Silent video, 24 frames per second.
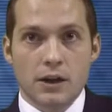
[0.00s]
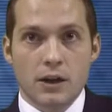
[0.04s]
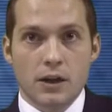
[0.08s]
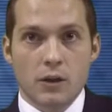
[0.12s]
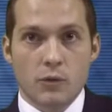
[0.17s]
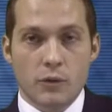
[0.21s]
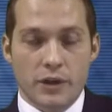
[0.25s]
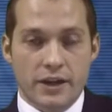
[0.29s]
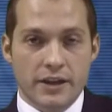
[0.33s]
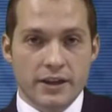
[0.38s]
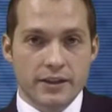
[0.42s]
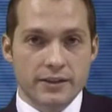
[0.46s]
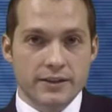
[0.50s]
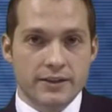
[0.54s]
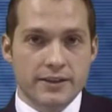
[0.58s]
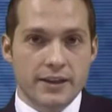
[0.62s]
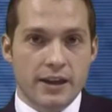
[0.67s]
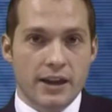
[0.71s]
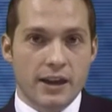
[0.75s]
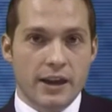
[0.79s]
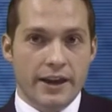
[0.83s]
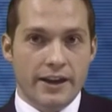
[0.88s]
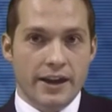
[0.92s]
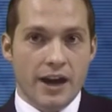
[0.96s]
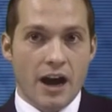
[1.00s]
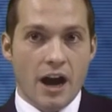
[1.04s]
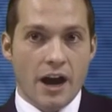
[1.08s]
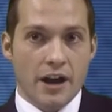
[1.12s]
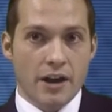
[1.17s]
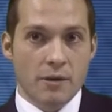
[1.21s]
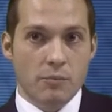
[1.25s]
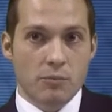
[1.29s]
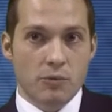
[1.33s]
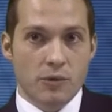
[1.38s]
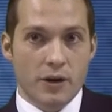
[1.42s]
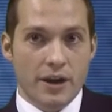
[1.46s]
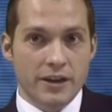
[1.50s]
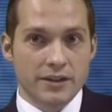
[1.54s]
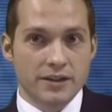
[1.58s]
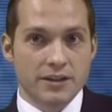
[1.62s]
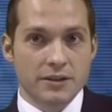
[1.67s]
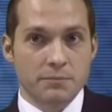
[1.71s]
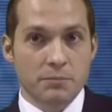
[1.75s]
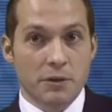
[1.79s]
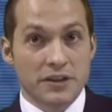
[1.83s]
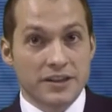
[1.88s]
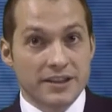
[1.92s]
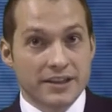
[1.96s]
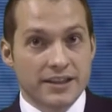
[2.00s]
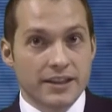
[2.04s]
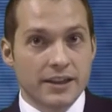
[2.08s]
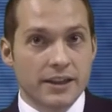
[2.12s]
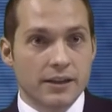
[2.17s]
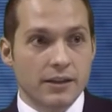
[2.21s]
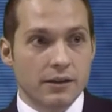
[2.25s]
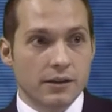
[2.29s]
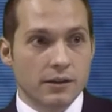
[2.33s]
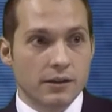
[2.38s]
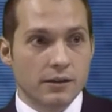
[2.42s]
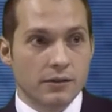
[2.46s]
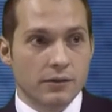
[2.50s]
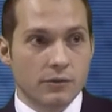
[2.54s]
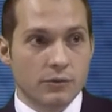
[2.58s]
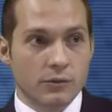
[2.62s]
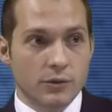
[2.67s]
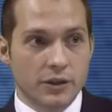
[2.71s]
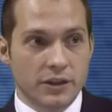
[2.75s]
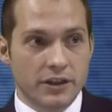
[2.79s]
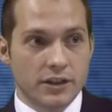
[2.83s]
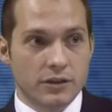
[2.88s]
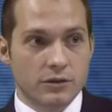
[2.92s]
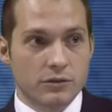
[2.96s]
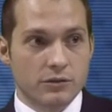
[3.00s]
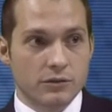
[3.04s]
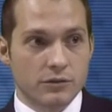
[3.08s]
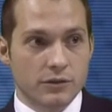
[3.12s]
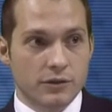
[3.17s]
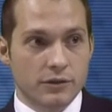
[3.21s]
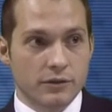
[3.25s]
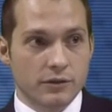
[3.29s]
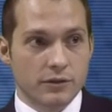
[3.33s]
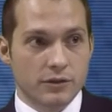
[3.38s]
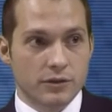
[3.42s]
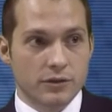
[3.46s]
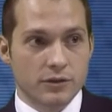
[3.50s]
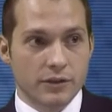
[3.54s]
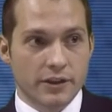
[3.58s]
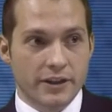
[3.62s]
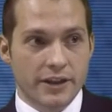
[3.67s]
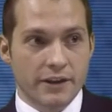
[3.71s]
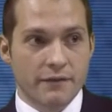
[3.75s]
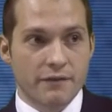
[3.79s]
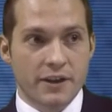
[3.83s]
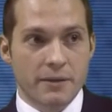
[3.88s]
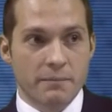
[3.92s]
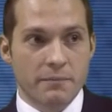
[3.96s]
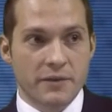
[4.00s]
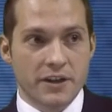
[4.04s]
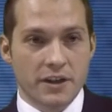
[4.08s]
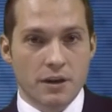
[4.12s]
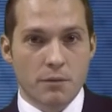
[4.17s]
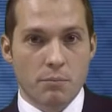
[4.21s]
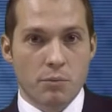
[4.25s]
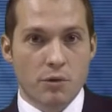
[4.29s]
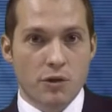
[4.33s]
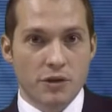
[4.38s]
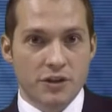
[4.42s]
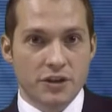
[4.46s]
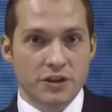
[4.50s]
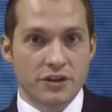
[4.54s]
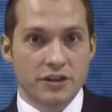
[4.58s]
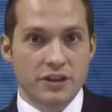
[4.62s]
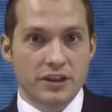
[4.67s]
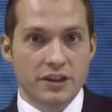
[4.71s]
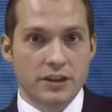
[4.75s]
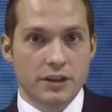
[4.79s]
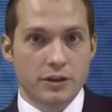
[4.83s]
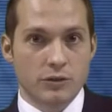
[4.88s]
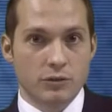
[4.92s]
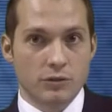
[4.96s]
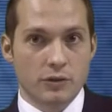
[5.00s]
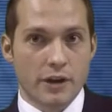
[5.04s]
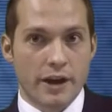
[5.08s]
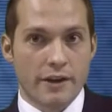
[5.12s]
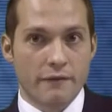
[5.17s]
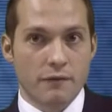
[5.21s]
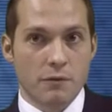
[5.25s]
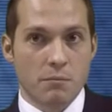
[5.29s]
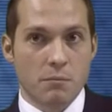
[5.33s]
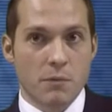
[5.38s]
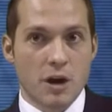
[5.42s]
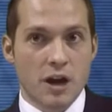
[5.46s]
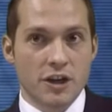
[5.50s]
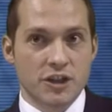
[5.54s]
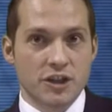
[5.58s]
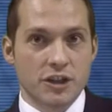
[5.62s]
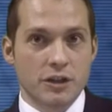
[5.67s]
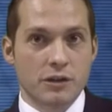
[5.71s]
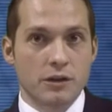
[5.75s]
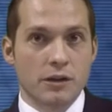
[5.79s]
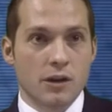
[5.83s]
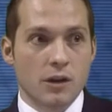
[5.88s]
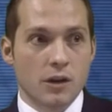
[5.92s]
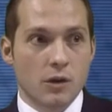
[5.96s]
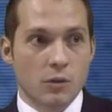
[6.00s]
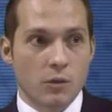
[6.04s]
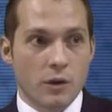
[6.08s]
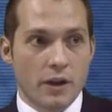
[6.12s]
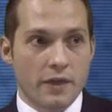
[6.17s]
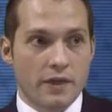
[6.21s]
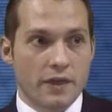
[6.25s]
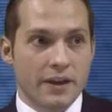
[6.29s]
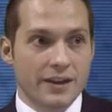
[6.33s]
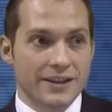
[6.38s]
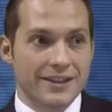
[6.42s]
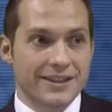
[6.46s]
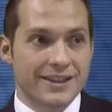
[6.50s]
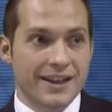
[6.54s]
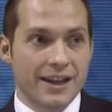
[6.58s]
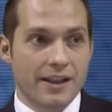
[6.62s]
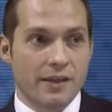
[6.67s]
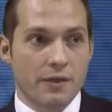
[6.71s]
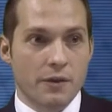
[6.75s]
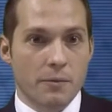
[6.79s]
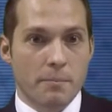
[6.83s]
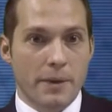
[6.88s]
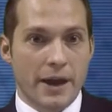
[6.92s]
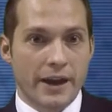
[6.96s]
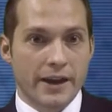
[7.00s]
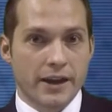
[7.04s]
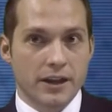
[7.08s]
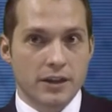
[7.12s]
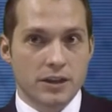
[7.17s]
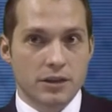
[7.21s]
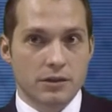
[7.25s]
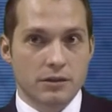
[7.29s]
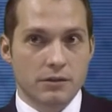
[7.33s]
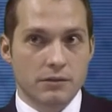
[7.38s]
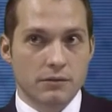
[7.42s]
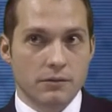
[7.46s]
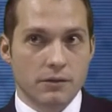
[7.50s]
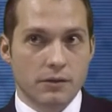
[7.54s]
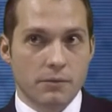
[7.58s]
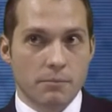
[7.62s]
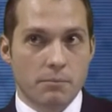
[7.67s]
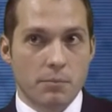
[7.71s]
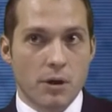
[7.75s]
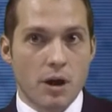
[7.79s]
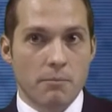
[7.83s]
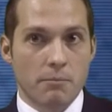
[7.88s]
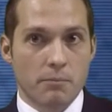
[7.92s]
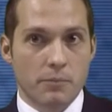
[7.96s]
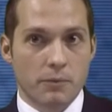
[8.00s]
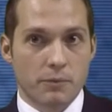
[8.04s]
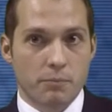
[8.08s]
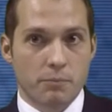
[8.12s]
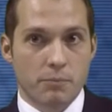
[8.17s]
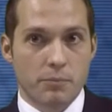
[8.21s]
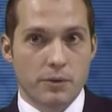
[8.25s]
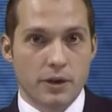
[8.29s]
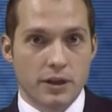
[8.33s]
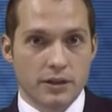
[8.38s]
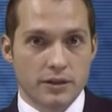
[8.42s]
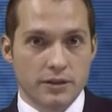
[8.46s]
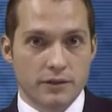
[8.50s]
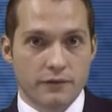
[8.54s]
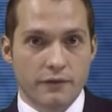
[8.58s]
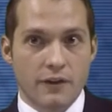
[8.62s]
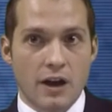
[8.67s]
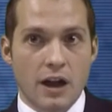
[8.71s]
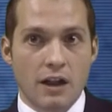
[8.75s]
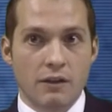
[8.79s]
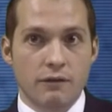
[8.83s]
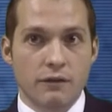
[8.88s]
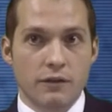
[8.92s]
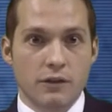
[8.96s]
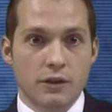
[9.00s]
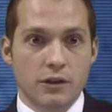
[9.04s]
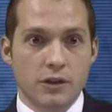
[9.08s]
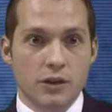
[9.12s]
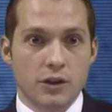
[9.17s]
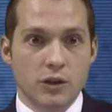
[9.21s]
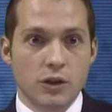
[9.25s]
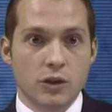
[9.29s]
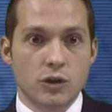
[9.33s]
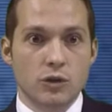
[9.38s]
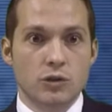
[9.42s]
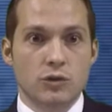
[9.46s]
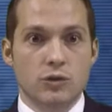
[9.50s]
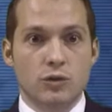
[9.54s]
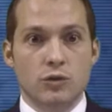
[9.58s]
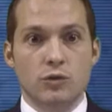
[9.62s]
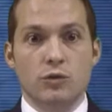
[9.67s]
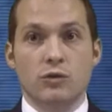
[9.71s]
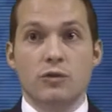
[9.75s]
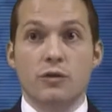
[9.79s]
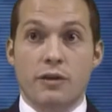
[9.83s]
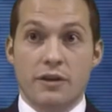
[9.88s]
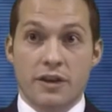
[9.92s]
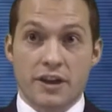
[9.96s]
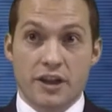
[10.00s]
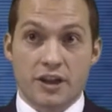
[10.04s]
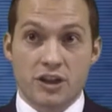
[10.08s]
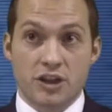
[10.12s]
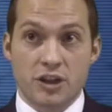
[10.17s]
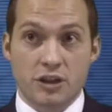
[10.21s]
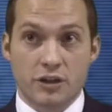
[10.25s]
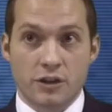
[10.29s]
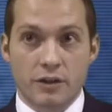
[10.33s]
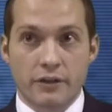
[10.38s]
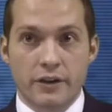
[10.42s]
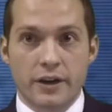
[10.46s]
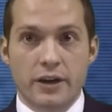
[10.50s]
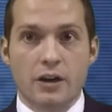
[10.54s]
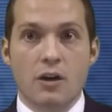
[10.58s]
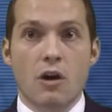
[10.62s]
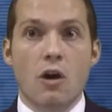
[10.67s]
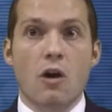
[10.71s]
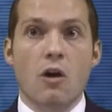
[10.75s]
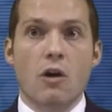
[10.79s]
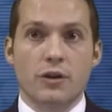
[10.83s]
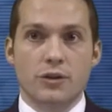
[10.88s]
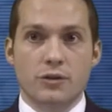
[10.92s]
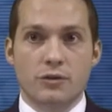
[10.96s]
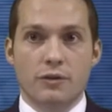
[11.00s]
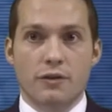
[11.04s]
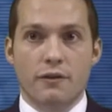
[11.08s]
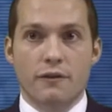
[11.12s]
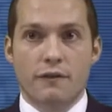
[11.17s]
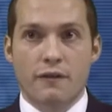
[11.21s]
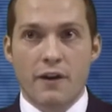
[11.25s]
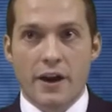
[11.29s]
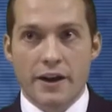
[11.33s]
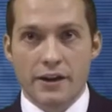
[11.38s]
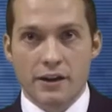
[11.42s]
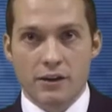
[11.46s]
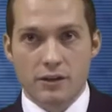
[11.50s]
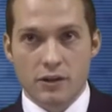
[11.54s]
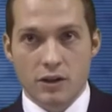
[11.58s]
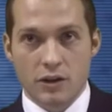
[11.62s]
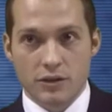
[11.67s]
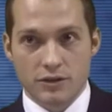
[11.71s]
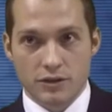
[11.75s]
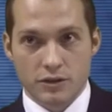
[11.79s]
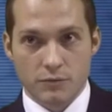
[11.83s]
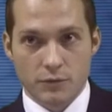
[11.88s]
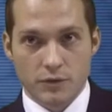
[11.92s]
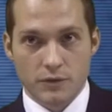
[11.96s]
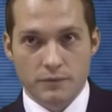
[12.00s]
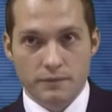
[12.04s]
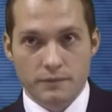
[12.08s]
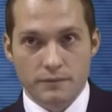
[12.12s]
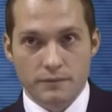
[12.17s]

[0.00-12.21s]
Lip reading: we can sell at higher prices, but still we need to give them the opportunity to have a margin when they sell the package pump plus valve to the engineering or to the final customer.